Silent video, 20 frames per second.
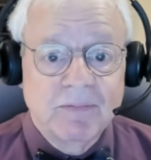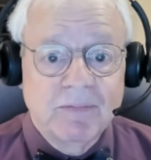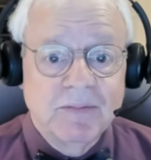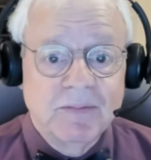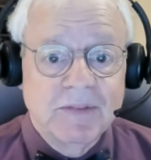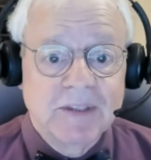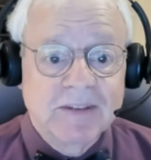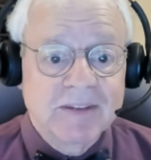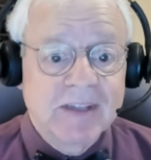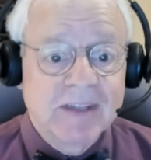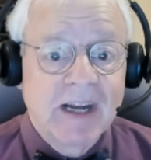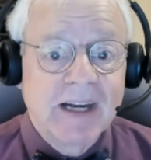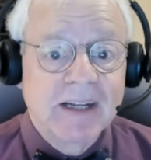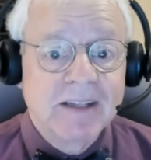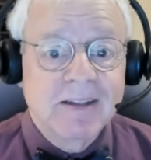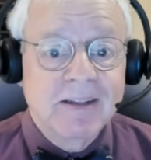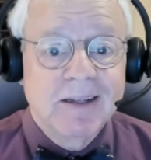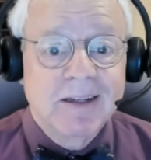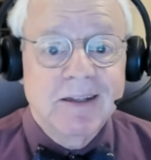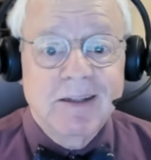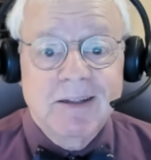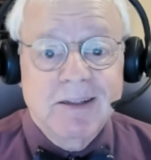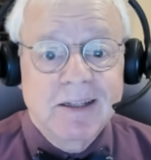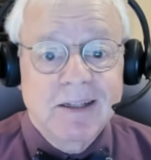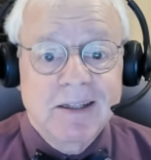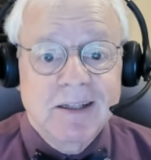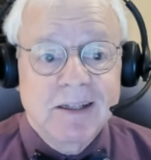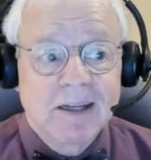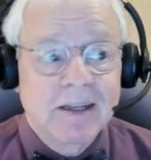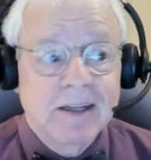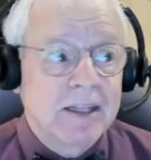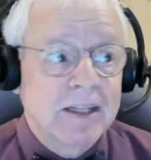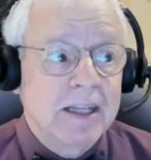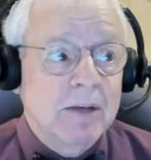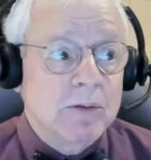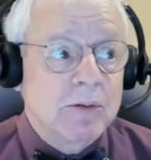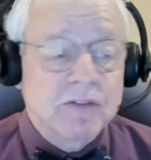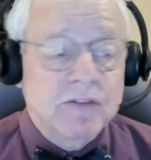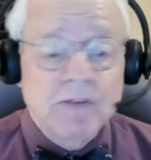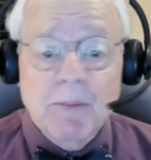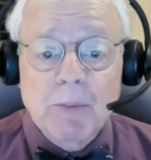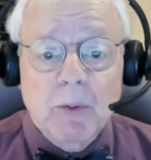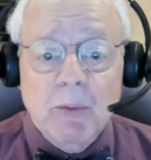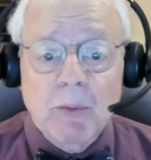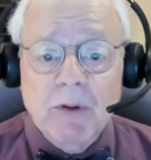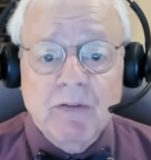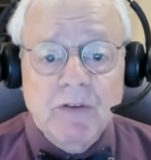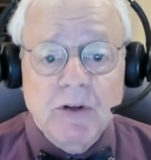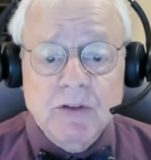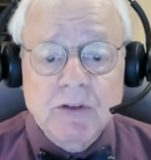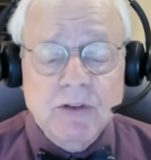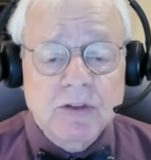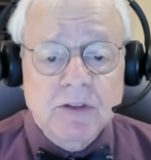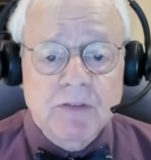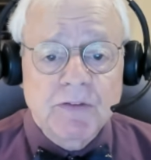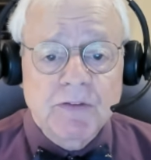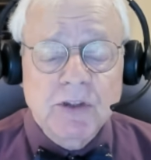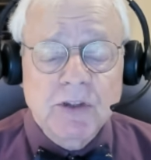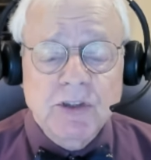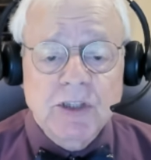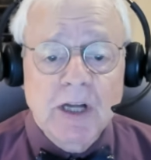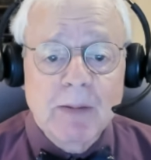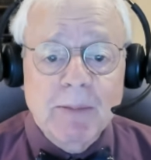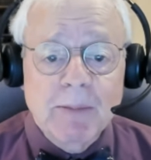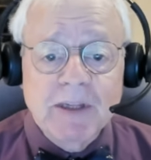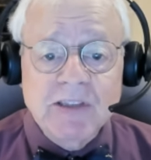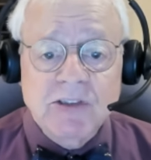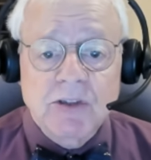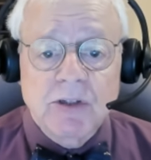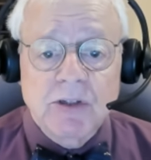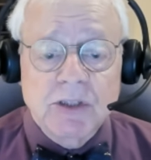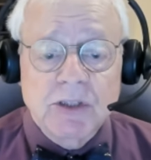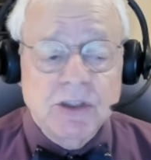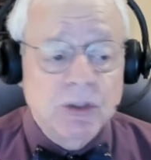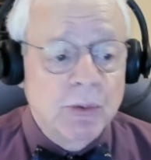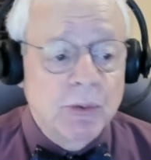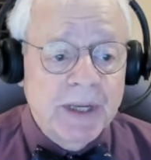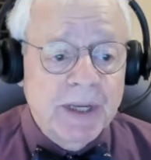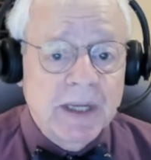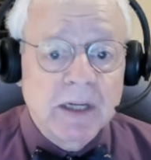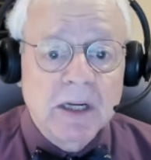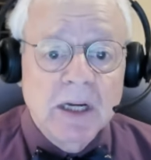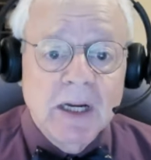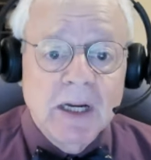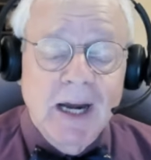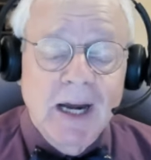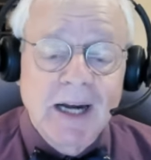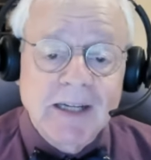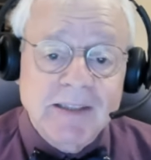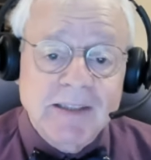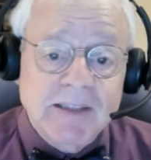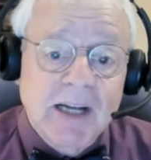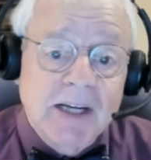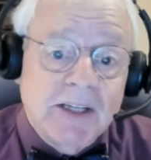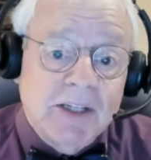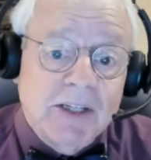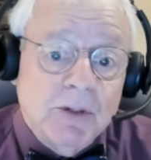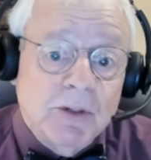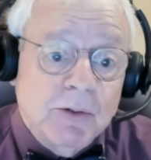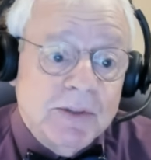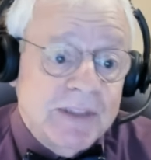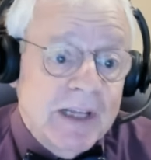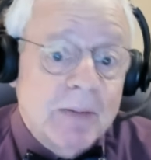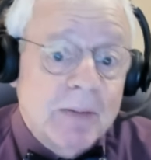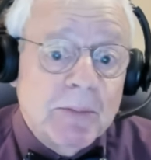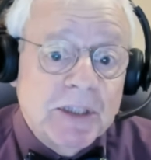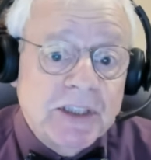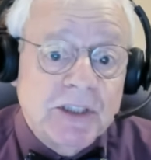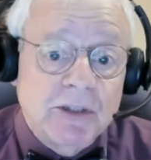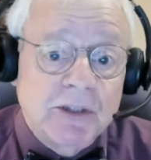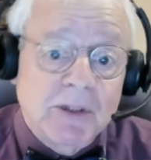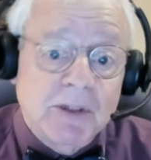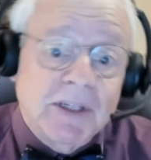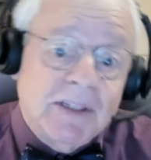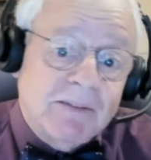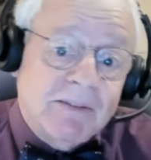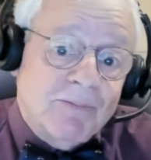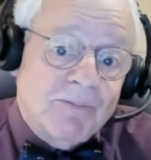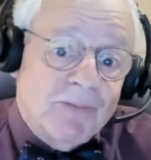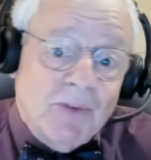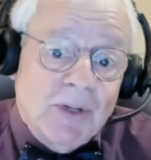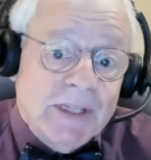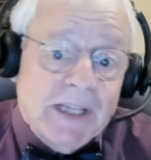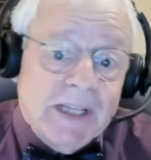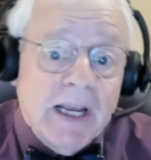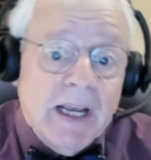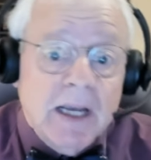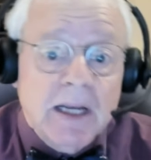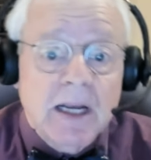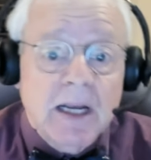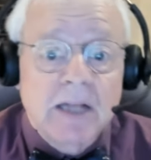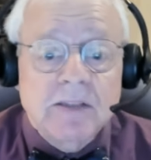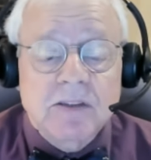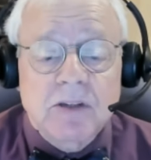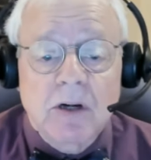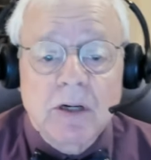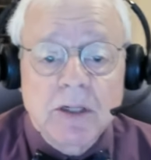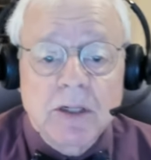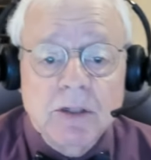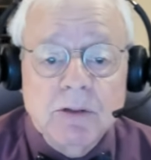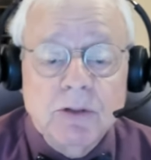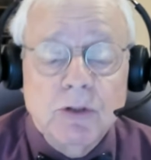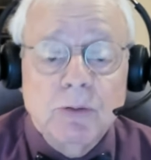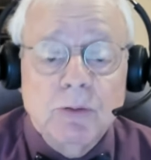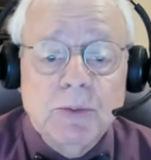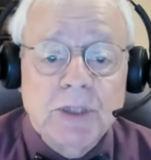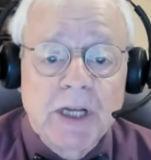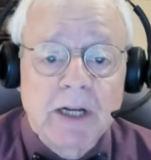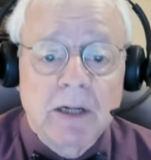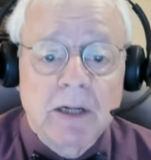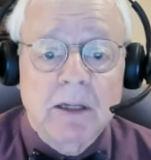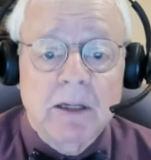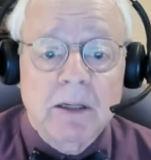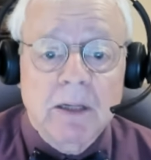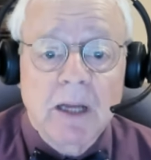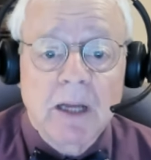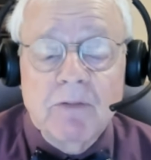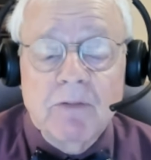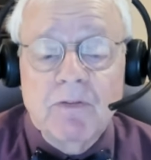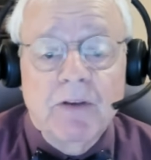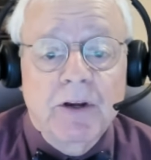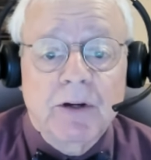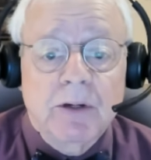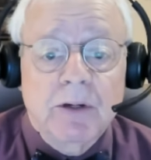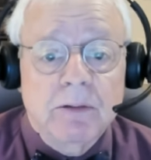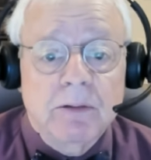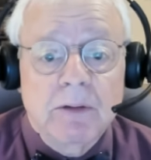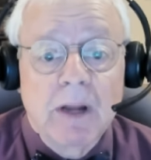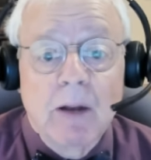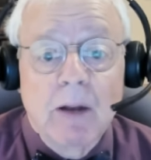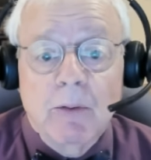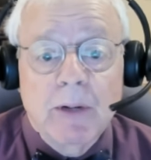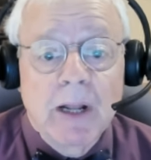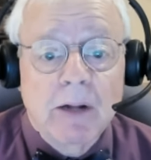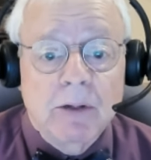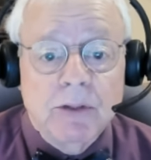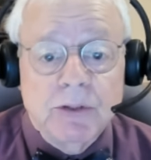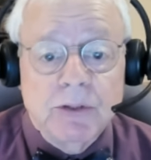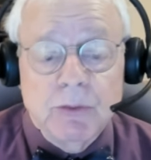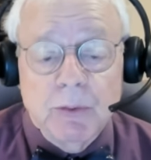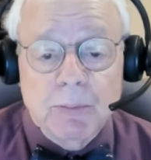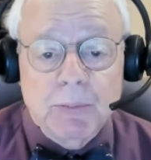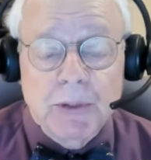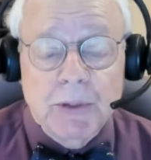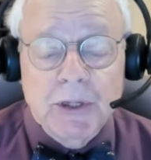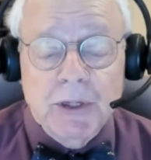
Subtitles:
decided I think it was February 1st is the first time I started doing it. I decided to use that material, and what the heck, I'd start a YouTube channel. I figured out how to do it pretty